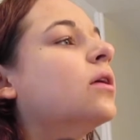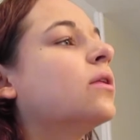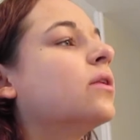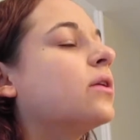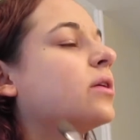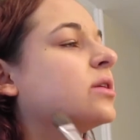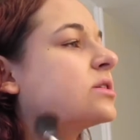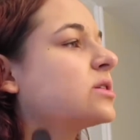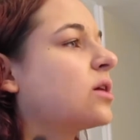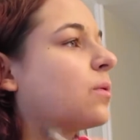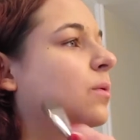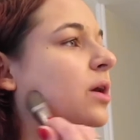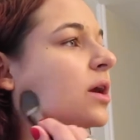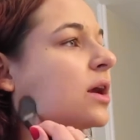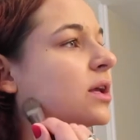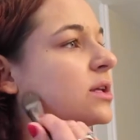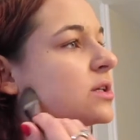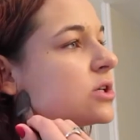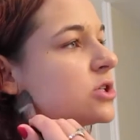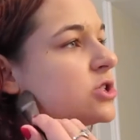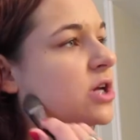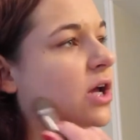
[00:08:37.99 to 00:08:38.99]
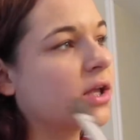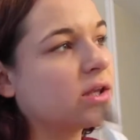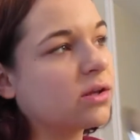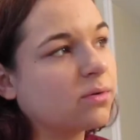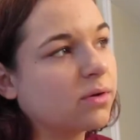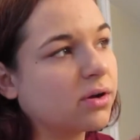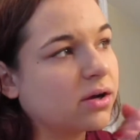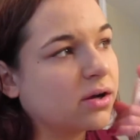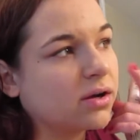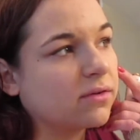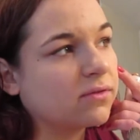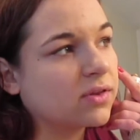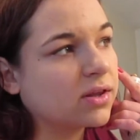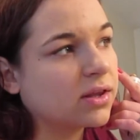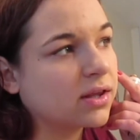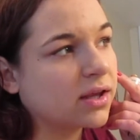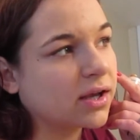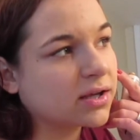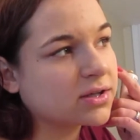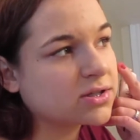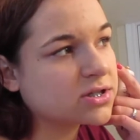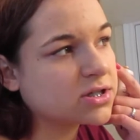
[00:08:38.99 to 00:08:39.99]
I didn't start wearing it till January of the
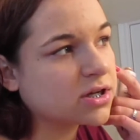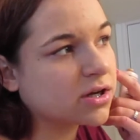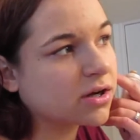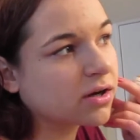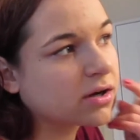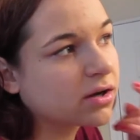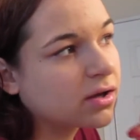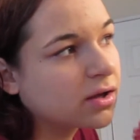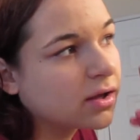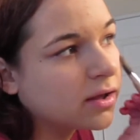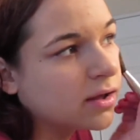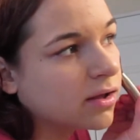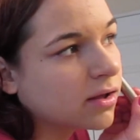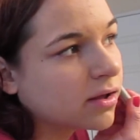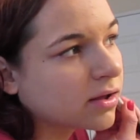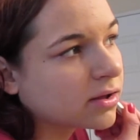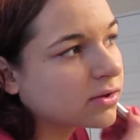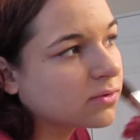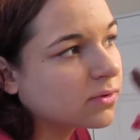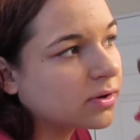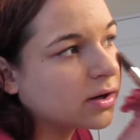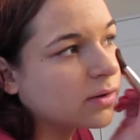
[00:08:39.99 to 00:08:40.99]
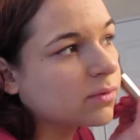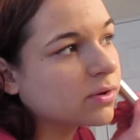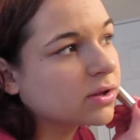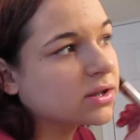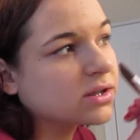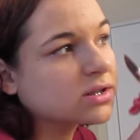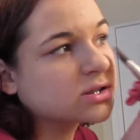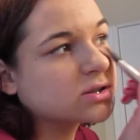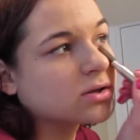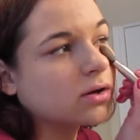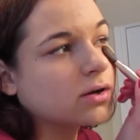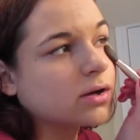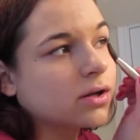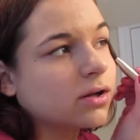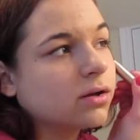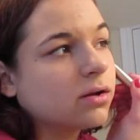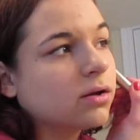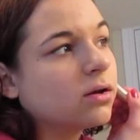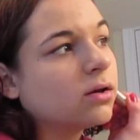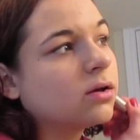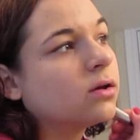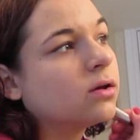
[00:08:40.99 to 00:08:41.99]
next year. That's when I really started